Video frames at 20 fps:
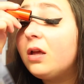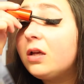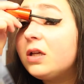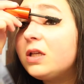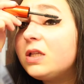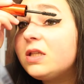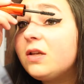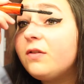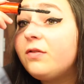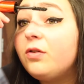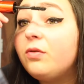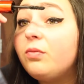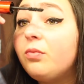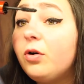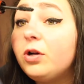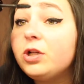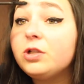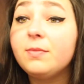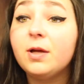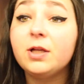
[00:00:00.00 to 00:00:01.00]
Because if you've
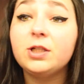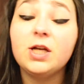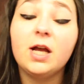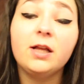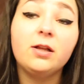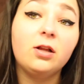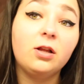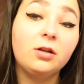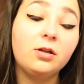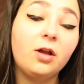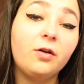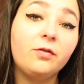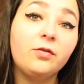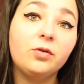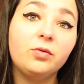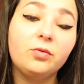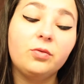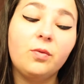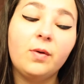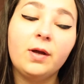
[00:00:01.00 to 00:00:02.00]
watched my channel
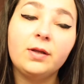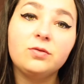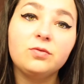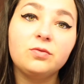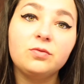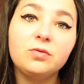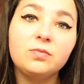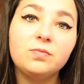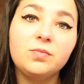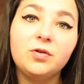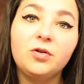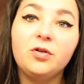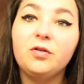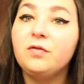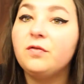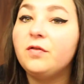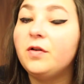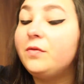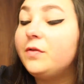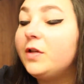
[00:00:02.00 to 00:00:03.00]
enough, you'll know I don't put
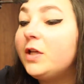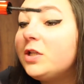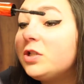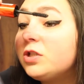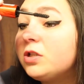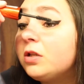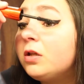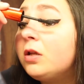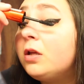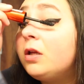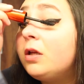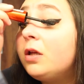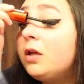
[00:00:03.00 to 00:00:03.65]
on foundation.